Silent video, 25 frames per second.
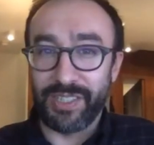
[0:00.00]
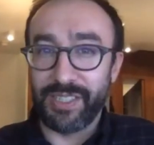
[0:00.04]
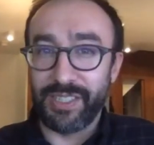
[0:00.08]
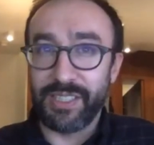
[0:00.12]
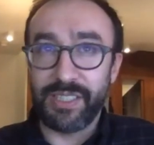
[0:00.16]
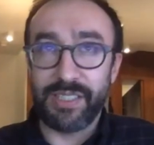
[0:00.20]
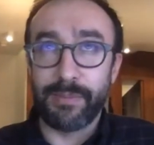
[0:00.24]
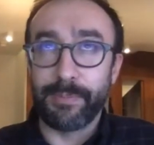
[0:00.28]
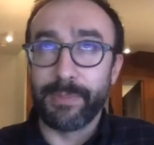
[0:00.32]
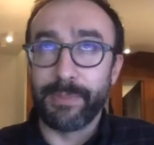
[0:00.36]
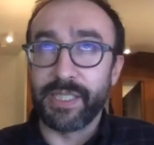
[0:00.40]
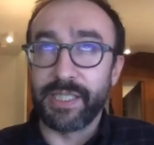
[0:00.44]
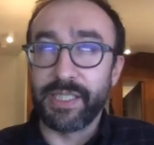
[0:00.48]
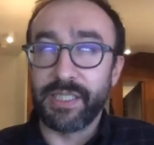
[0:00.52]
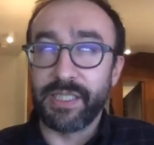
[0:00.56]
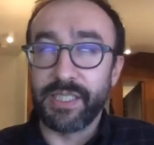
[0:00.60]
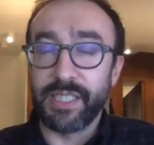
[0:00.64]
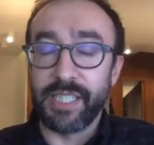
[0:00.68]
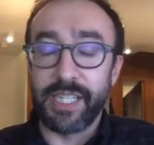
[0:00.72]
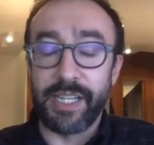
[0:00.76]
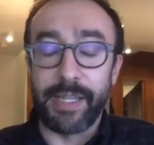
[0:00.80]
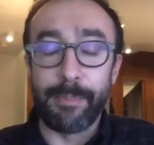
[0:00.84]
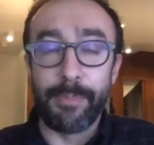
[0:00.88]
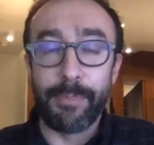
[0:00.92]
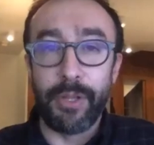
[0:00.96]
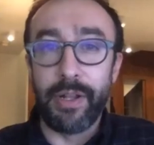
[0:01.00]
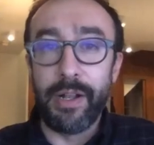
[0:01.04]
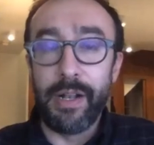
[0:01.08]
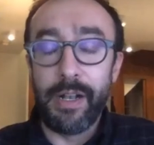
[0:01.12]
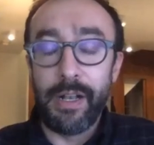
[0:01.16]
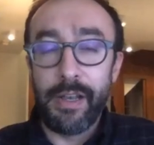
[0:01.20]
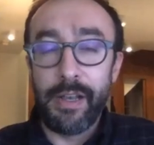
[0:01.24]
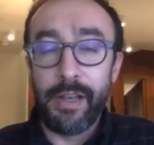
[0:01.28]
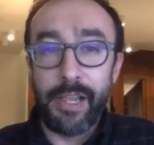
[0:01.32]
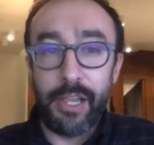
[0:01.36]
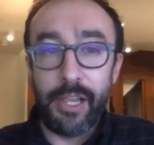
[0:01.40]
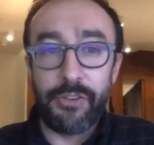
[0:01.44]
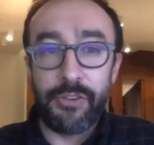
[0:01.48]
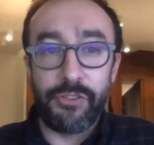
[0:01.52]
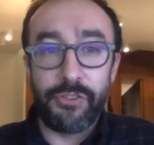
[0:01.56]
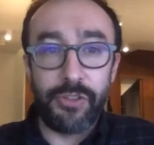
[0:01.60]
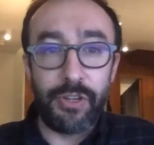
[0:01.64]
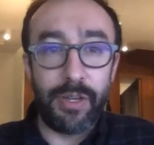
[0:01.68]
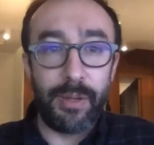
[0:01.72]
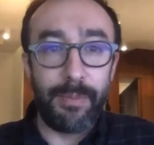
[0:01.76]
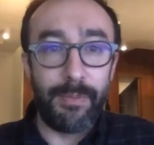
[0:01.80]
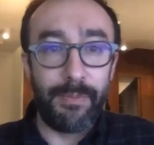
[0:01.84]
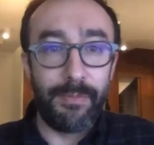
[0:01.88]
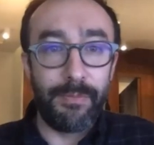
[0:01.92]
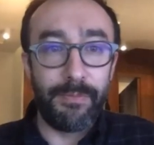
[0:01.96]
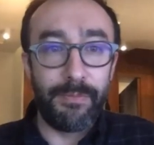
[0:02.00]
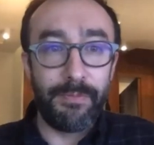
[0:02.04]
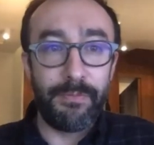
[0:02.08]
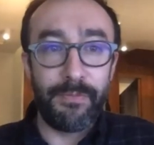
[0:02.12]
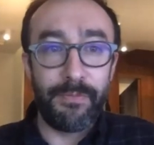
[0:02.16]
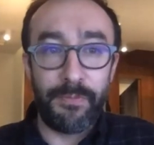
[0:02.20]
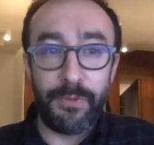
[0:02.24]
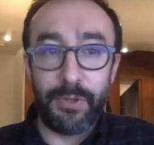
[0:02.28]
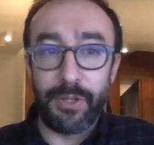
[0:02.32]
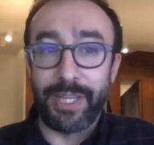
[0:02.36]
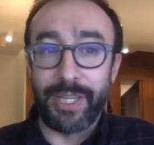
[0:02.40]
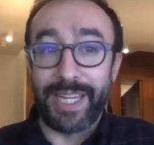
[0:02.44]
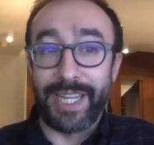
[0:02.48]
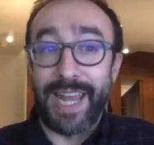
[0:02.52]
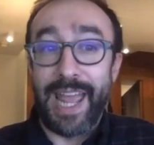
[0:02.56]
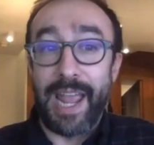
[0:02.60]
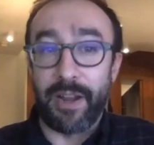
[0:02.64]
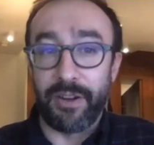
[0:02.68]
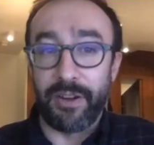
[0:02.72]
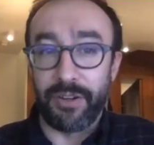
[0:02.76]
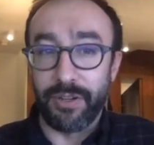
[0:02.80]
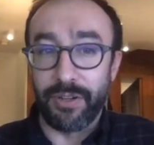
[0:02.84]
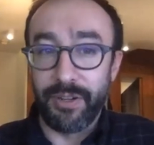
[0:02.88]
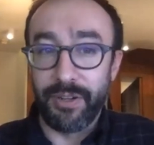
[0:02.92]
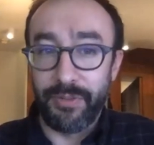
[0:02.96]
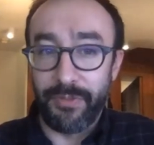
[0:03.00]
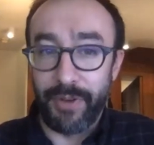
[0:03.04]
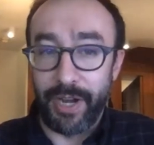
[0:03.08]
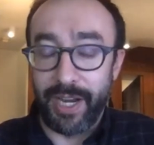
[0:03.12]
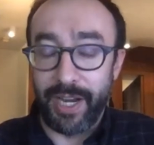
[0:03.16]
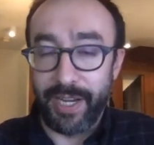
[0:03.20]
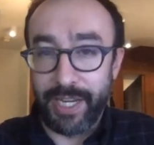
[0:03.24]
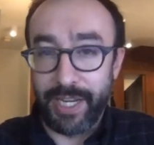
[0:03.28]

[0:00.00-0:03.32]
oh my God, but it shouldn't feel like an anchor, right?